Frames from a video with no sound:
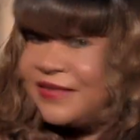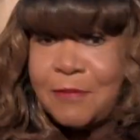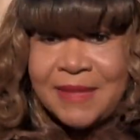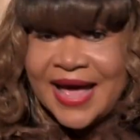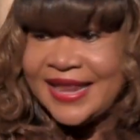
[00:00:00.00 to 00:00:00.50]

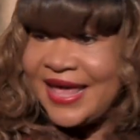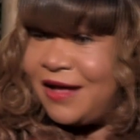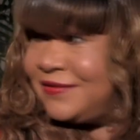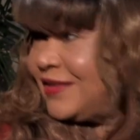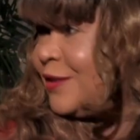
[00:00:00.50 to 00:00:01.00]
Somebody
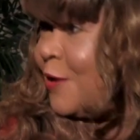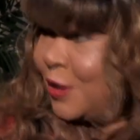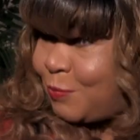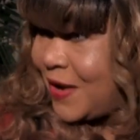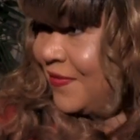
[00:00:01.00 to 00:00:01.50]
else is going
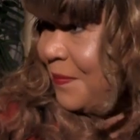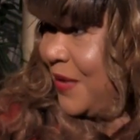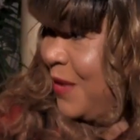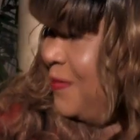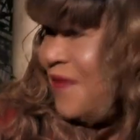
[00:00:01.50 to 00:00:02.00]
to want to
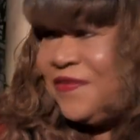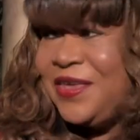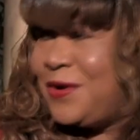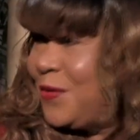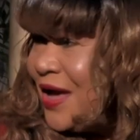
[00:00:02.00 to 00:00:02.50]
be with
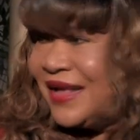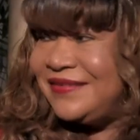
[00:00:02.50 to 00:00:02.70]
you.